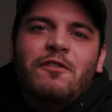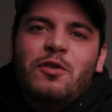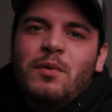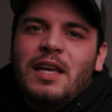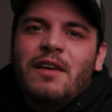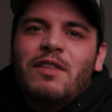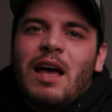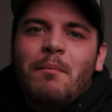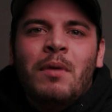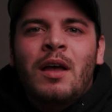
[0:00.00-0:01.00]
if you can give
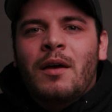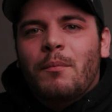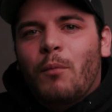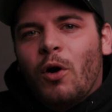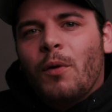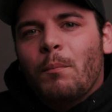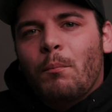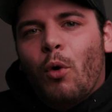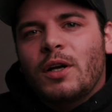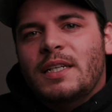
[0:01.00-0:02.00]
them
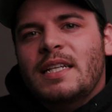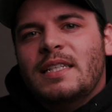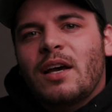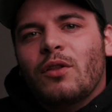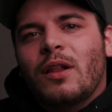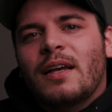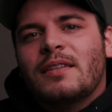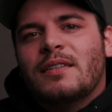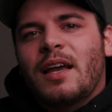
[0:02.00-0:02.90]
more detailed lists